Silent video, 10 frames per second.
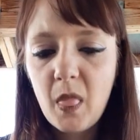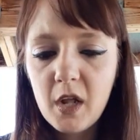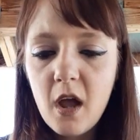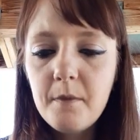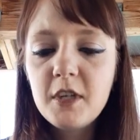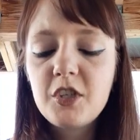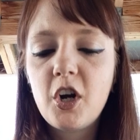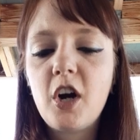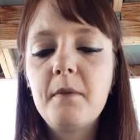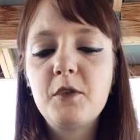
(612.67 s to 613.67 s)
come to
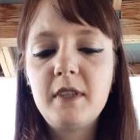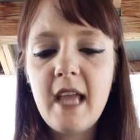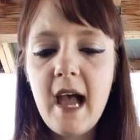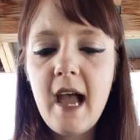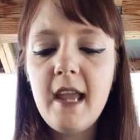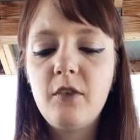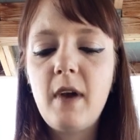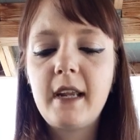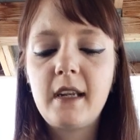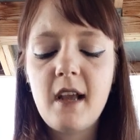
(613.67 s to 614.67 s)
terms with that and
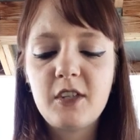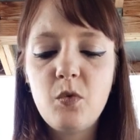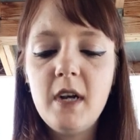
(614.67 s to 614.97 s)
recognize,